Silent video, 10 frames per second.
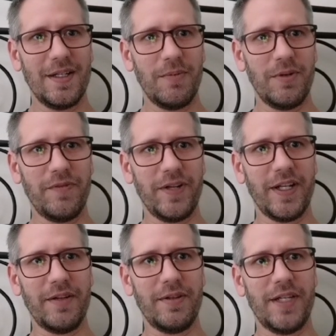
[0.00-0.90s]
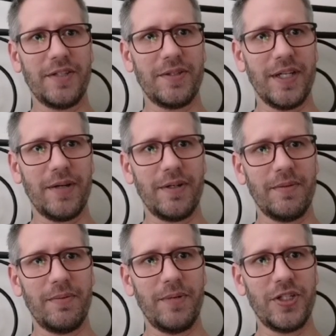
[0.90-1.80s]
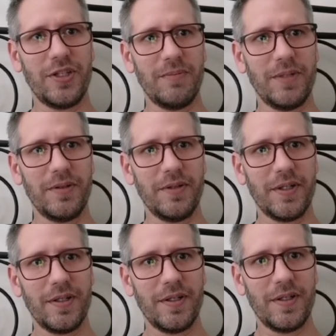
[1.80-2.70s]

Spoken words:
Wonder if I can get a laser tower to reach in the middle there.